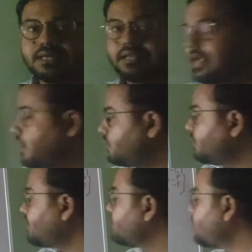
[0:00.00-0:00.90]
Now
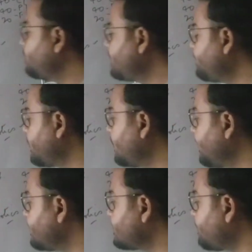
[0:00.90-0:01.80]
chromium
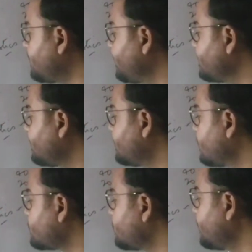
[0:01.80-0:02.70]
picolinate supplement is
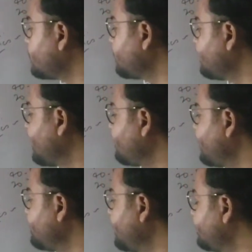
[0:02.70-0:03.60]
also going to be
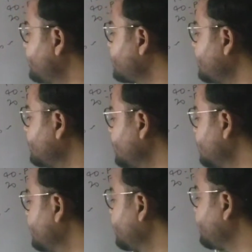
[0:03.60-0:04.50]
very beneficial to you,
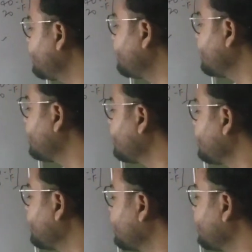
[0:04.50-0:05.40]

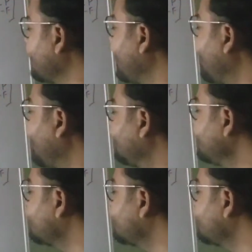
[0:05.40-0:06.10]
and this